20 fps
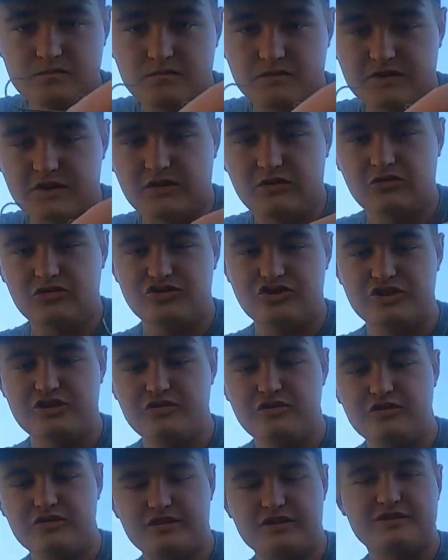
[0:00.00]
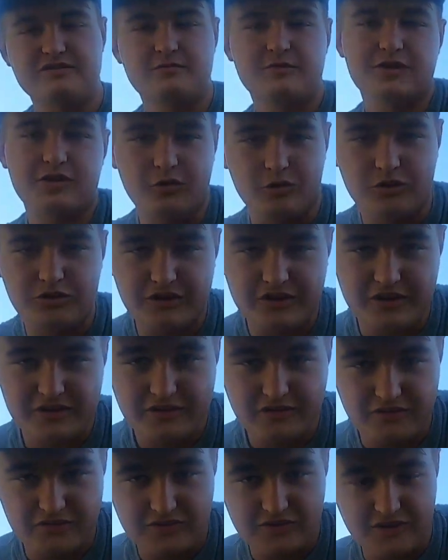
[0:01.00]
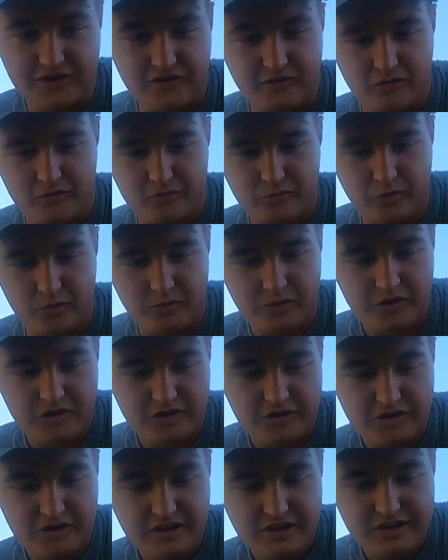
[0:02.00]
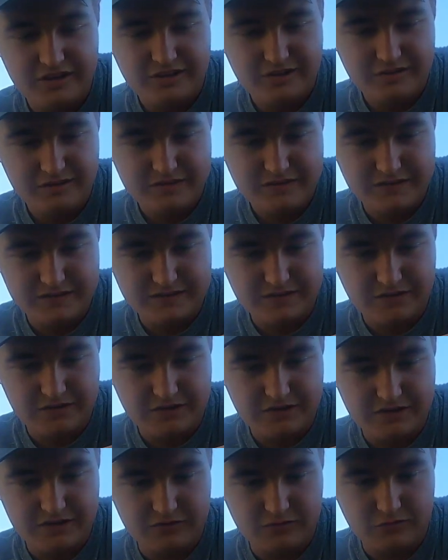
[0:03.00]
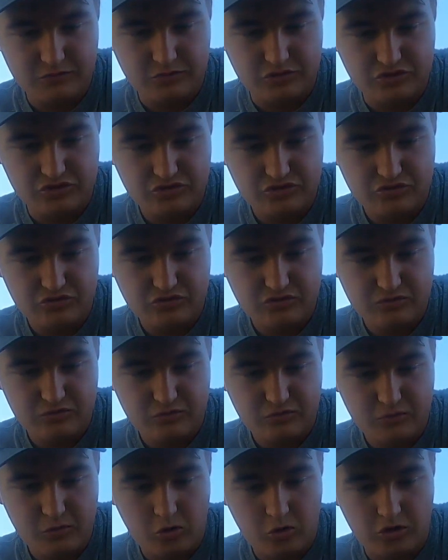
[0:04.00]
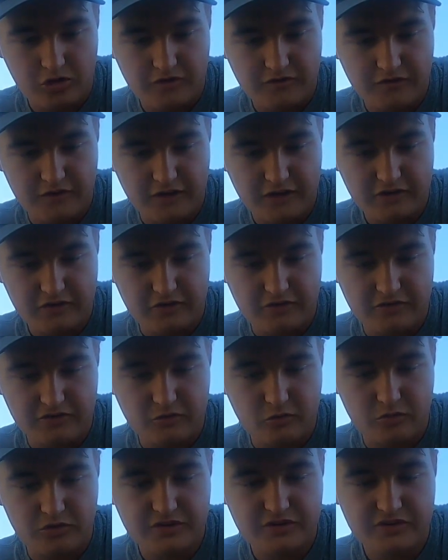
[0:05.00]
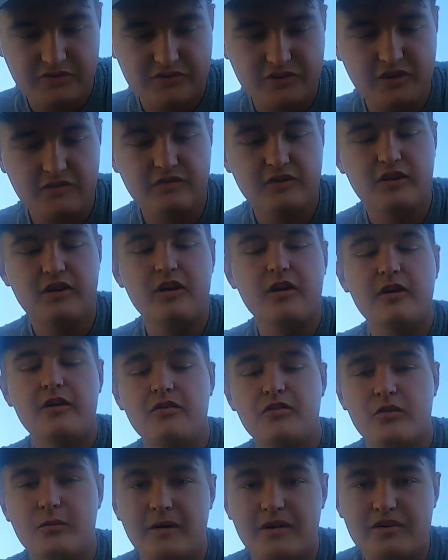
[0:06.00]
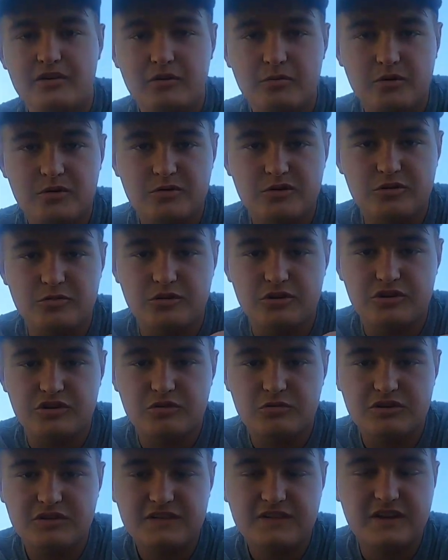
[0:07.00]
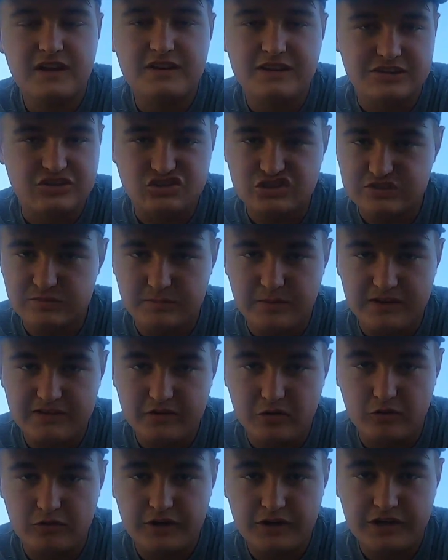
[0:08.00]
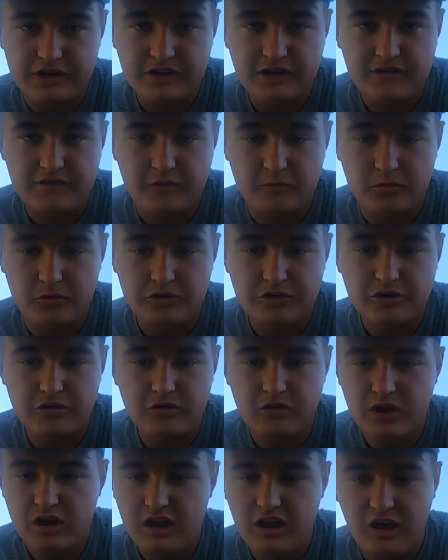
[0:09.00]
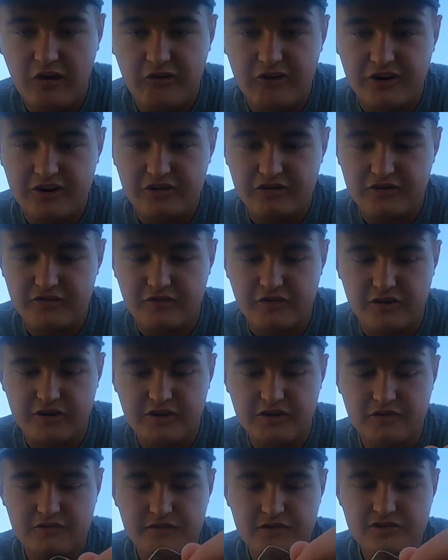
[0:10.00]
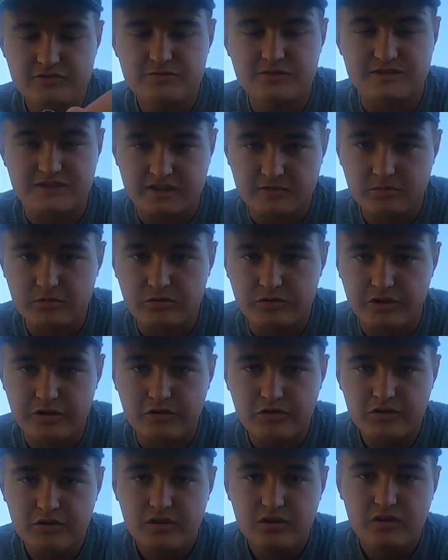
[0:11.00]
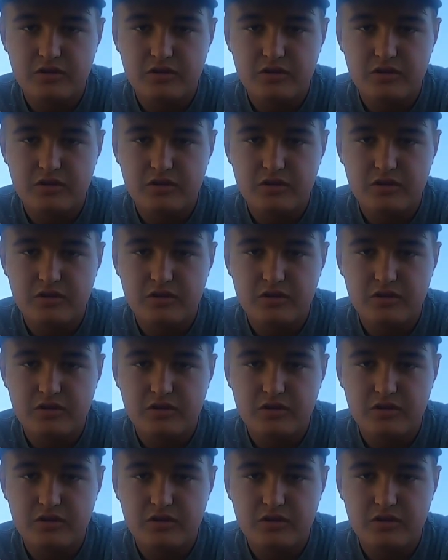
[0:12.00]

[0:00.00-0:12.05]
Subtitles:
It's a little jig hook. This was the only thing I could see at Walmart since everything's really hard to find during this quarantine stuff. So basically what you want to do with this knot is just a basic overhand knot for bluegill. I would not use it for any other fish besides bluegill.